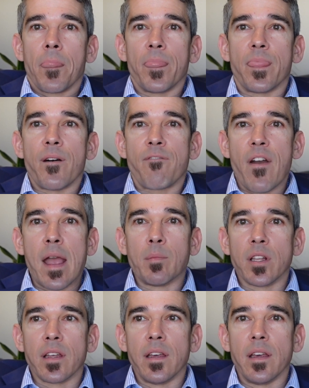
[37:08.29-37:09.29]
the
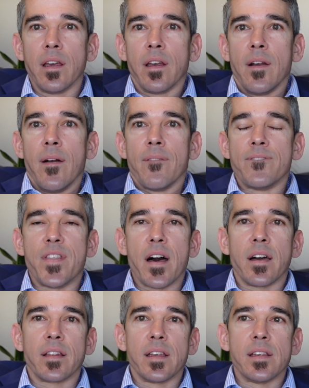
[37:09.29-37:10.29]
family
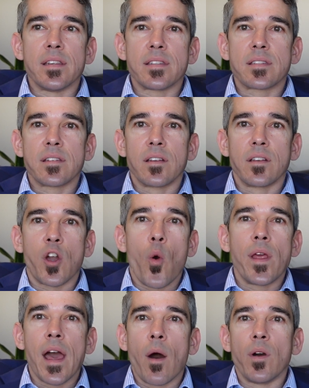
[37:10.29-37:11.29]
that is
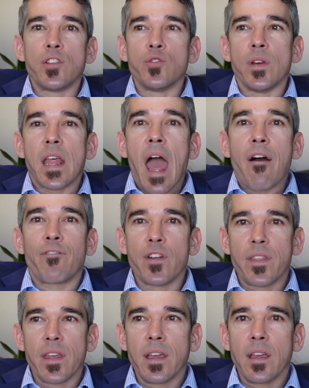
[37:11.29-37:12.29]
going out and doing
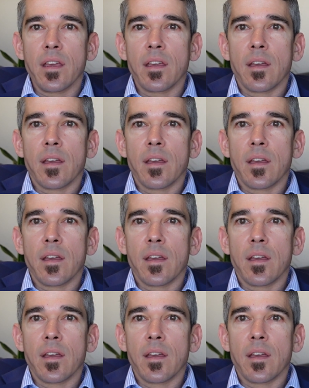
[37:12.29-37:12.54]
everything,